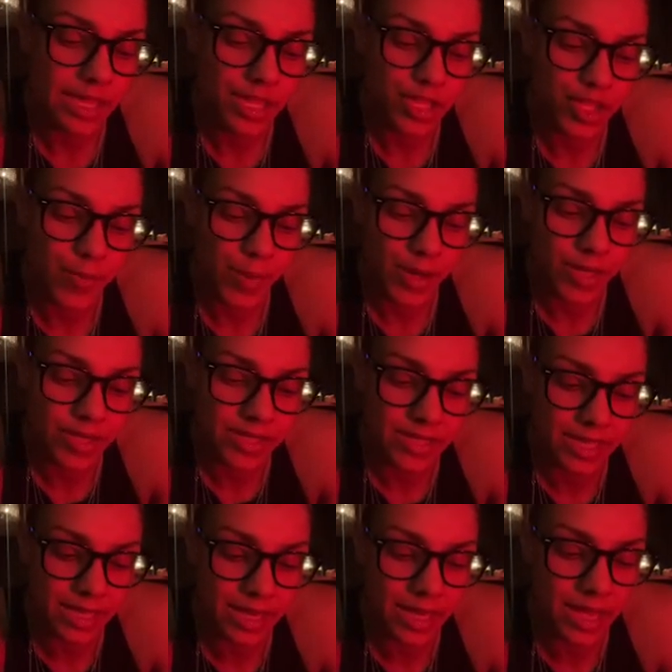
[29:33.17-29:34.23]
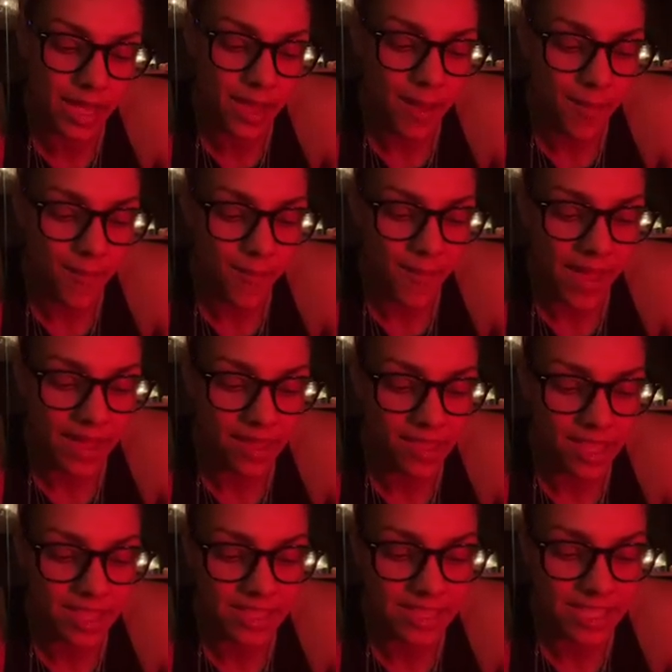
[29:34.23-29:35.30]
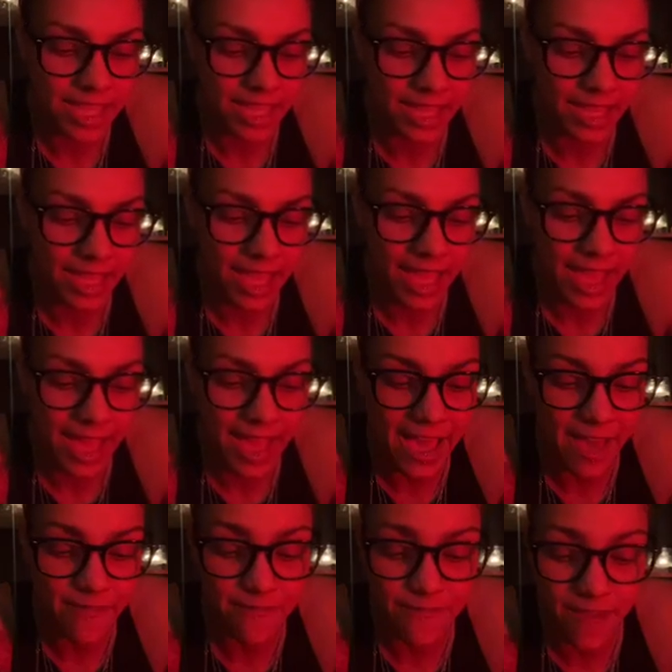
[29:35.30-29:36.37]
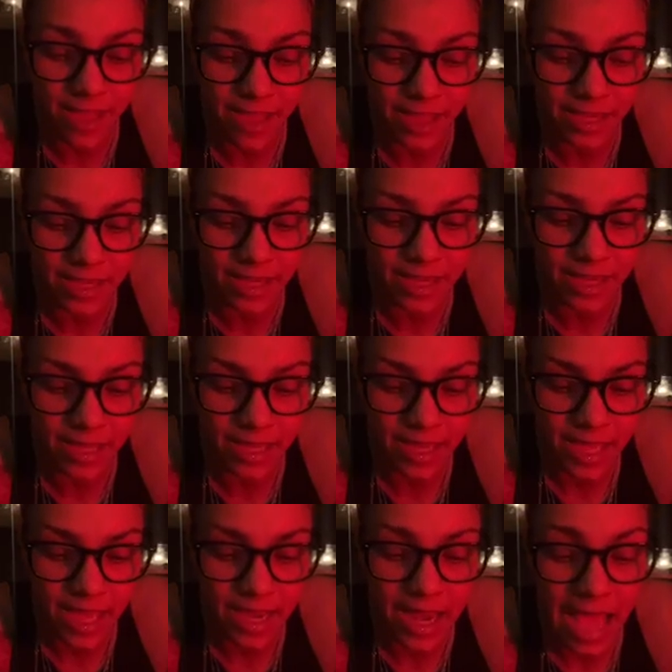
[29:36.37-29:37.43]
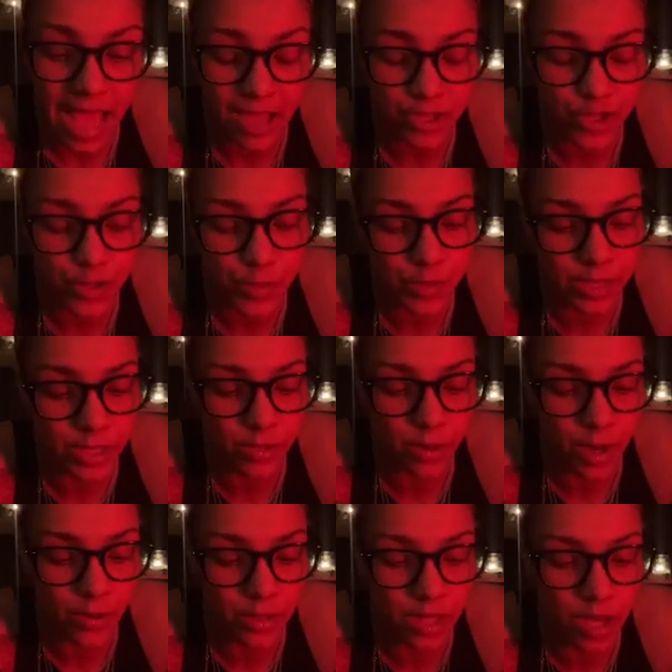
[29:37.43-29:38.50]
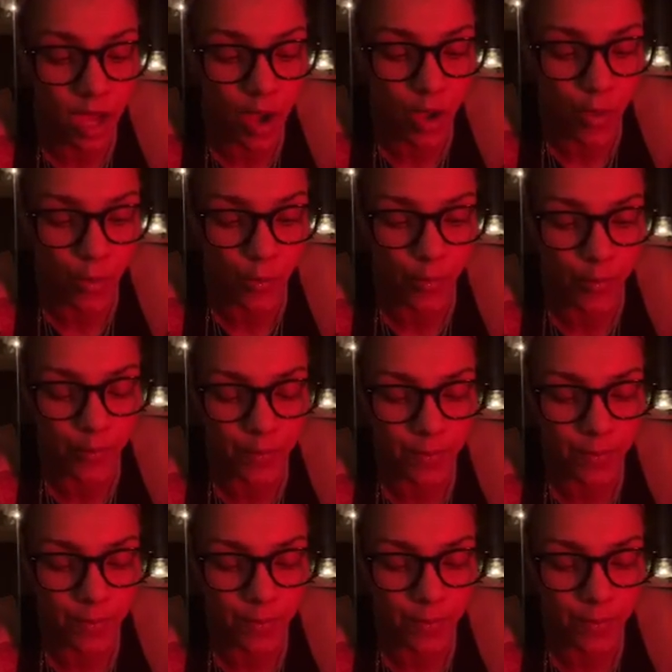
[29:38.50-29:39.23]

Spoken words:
Each person might then take a half vine and actually grow it at home.